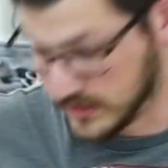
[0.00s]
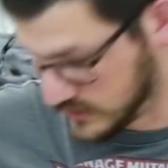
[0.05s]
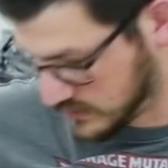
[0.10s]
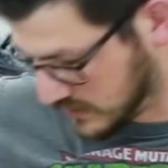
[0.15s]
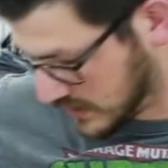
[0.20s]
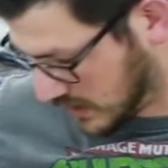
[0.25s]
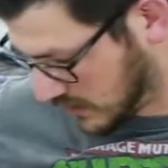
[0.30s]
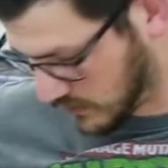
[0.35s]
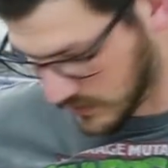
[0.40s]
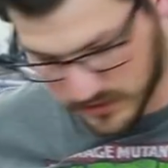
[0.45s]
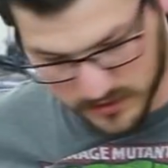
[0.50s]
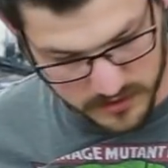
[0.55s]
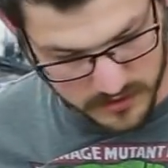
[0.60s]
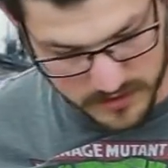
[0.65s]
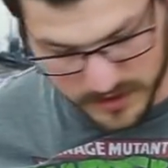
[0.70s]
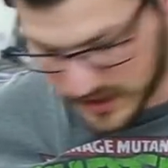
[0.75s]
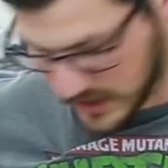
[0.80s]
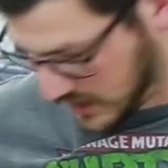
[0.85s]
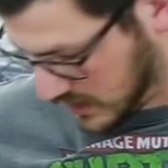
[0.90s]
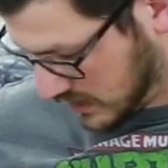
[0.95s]
so now we're gonna go
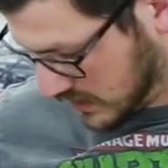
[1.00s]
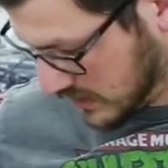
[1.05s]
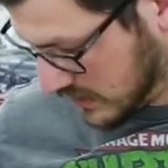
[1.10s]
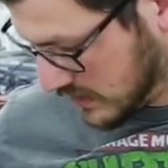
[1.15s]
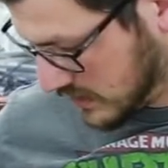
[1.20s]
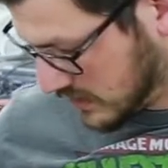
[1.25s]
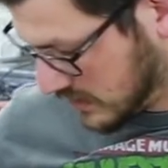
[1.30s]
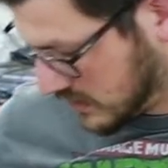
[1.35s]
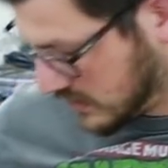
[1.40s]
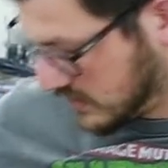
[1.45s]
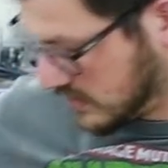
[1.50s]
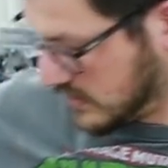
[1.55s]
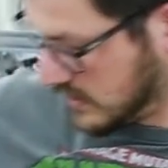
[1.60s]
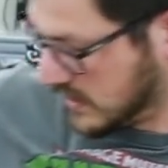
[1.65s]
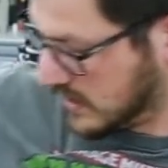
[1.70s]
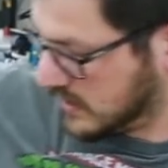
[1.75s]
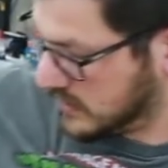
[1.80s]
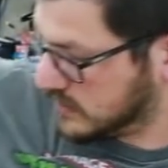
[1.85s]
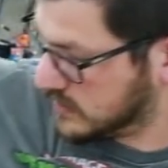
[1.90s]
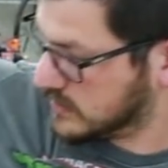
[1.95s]
ahead
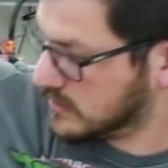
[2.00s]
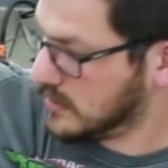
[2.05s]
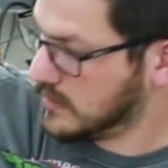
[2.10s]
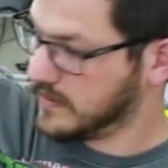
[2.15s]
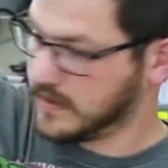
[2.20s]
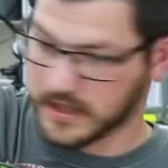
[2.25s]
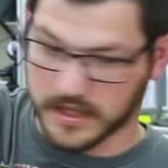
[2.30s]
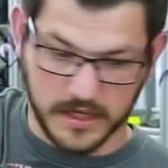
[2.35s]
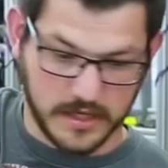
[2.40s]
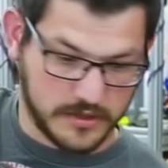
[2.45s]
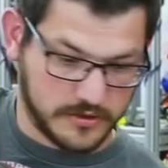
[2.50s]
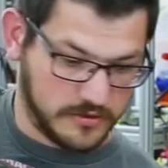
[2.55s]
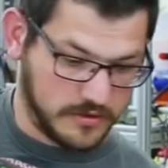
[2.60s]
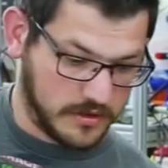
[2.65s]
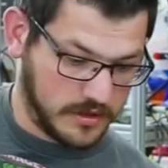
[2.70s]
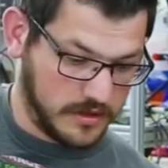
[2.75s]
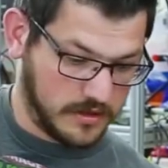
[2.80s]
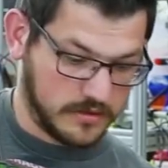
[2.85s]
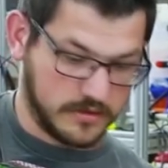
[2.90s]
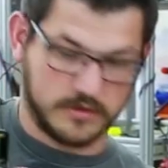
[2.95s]
and install the gantry
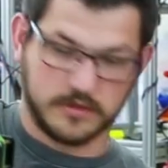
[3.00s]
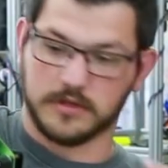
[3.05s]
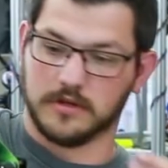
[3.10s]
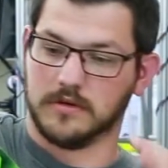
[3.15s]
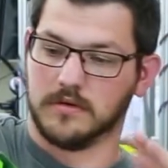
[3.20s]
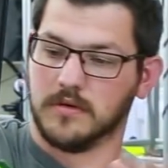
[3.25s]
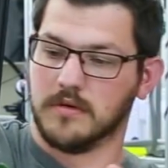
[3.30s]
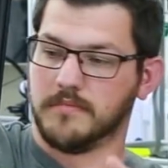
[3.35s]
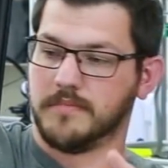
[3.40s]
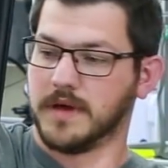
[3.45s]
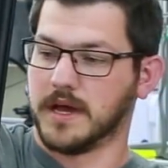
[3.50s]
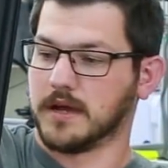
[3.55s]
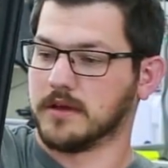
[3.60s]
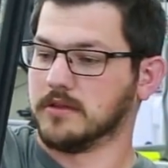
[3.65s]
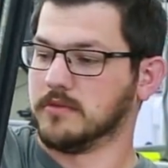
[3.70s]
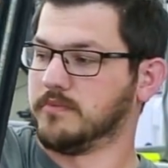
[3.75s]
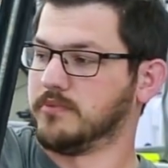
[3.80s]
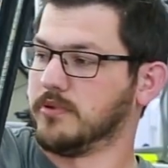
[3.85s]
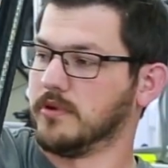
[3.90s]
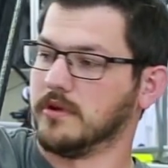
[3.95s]
on here. So back of
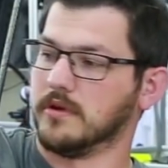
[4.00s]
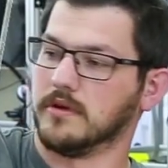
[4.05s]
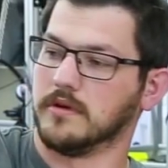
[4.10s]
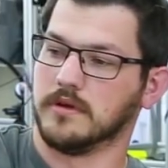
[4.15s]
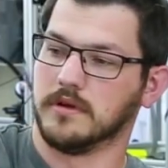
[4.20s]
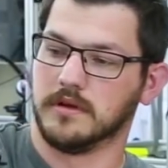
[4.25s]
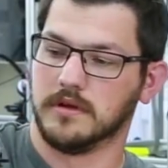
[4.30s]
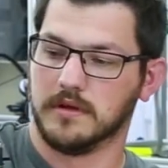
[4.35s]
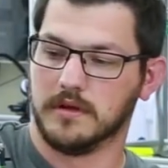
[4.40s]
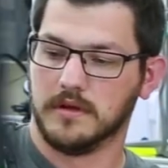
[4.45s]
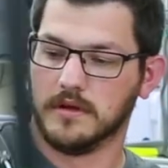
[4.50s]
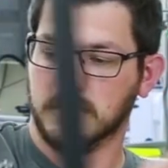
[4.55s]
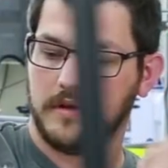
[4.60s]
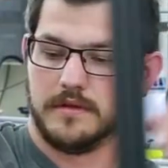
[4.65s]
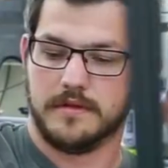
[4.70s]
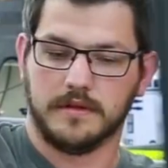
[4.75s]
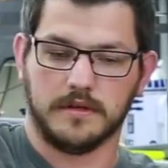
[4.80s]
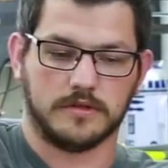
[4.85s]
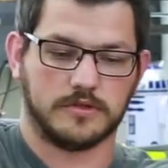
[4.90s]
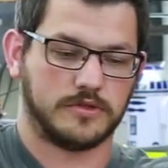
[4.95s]
the printer,
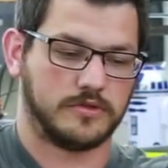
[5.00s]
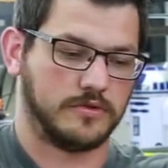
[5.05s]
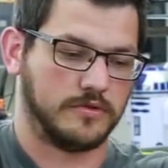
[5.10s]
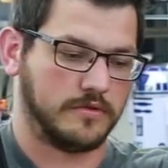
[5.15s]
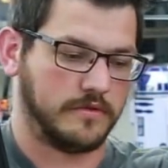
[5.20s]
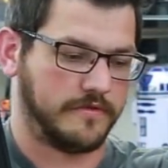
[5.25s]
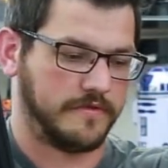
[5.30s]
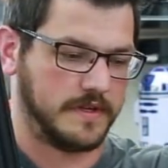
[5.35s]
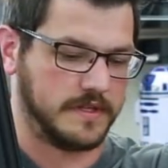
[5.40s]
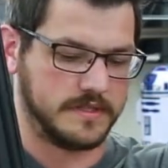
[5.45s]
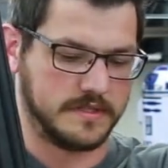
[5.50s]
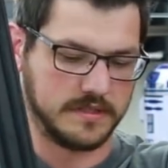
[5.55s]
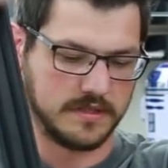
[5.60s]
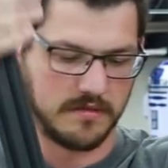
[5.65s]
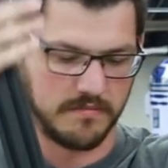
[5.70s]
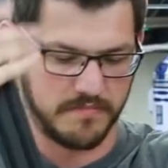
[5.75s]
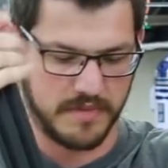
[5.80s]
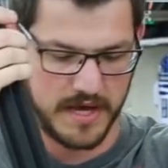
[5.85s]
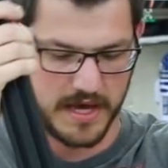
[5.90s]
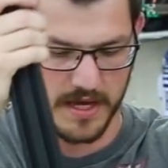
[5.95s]
the extruder faces
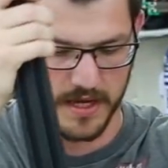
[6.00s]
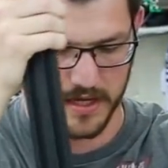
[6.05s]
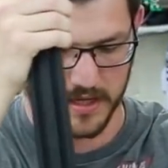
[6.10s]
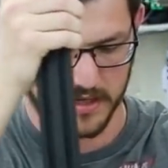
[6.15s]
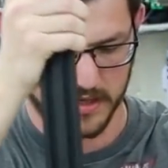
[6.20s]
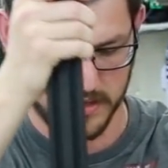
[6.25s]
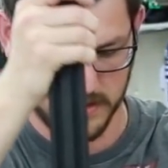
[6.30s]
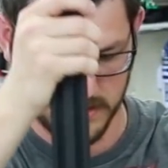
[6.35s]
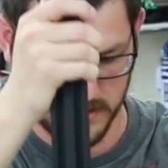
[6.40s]
the back,